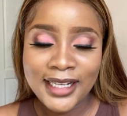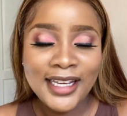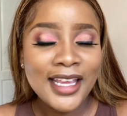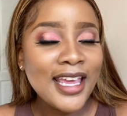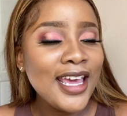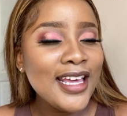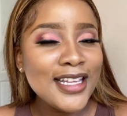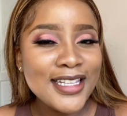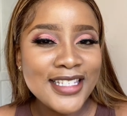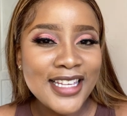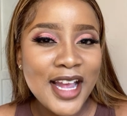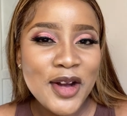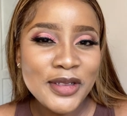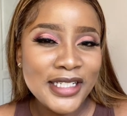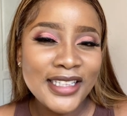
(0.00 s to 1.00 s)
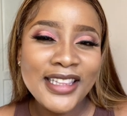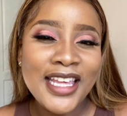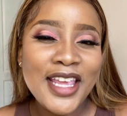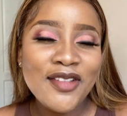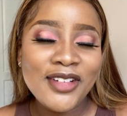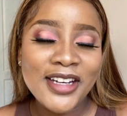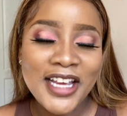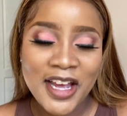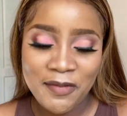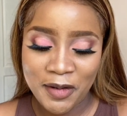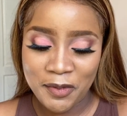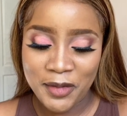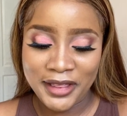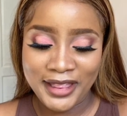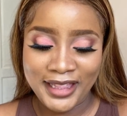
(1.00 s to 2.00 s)
Guys, how did they even come
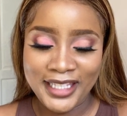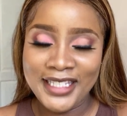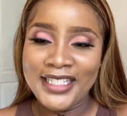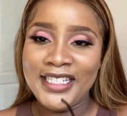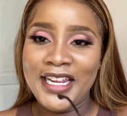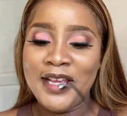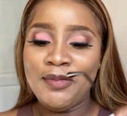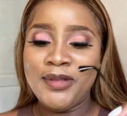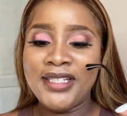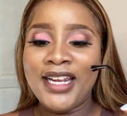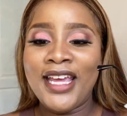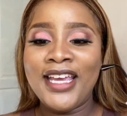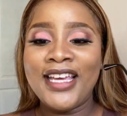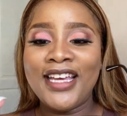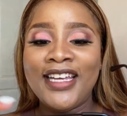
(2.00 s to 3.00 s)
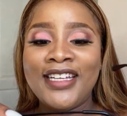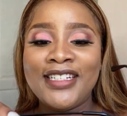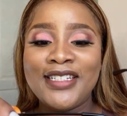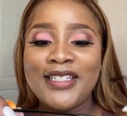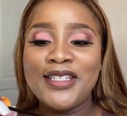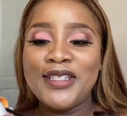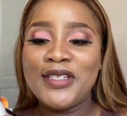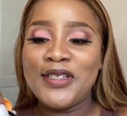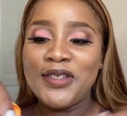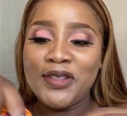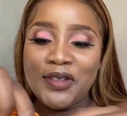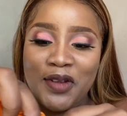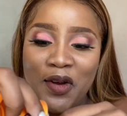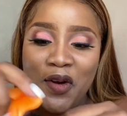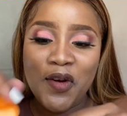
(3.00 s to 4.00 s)
up with these names? Like, it is
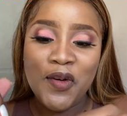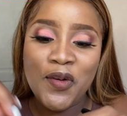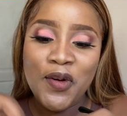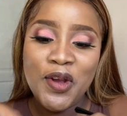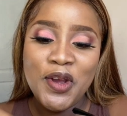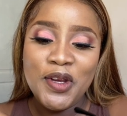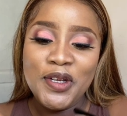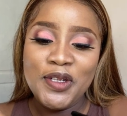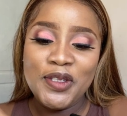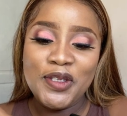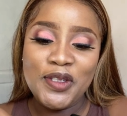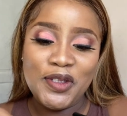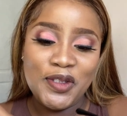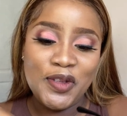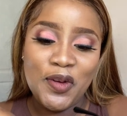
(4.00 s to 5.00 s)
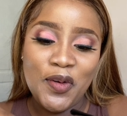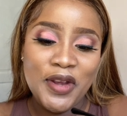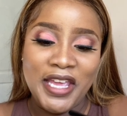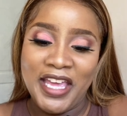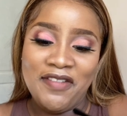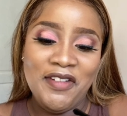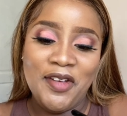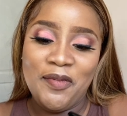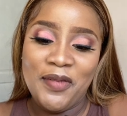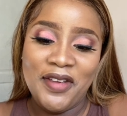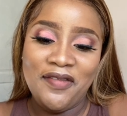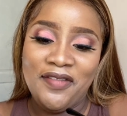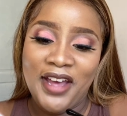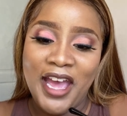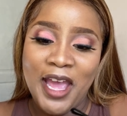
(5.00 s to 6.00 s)
so, so giving me
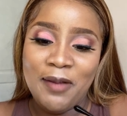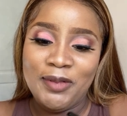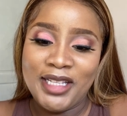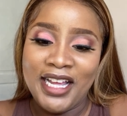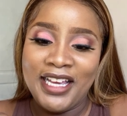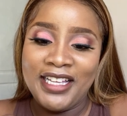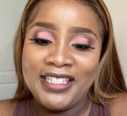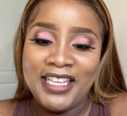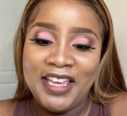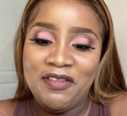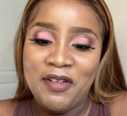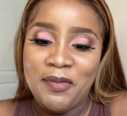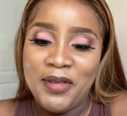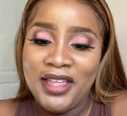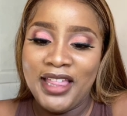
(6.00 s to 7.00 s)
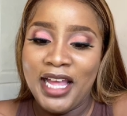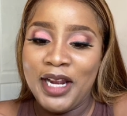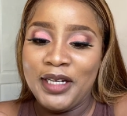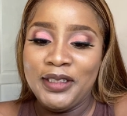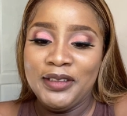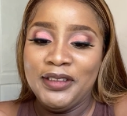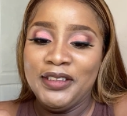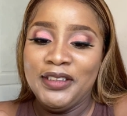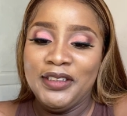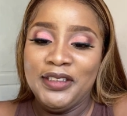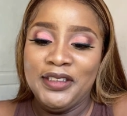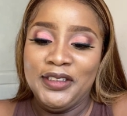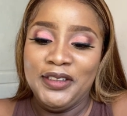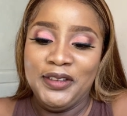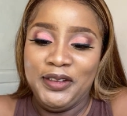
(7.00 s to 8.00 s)
vibes. Like, it's giving me that
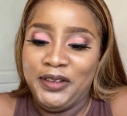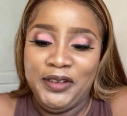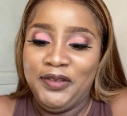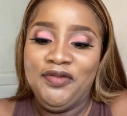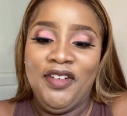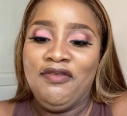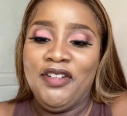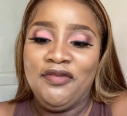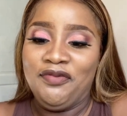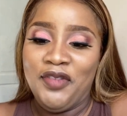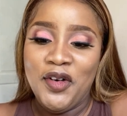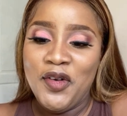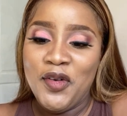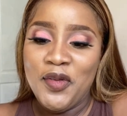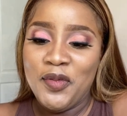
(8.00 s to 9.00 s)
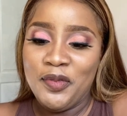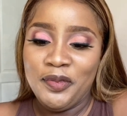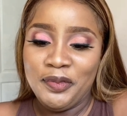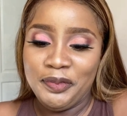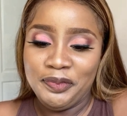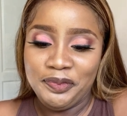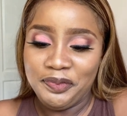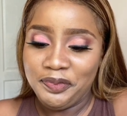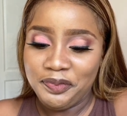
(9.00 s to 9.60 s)
boom.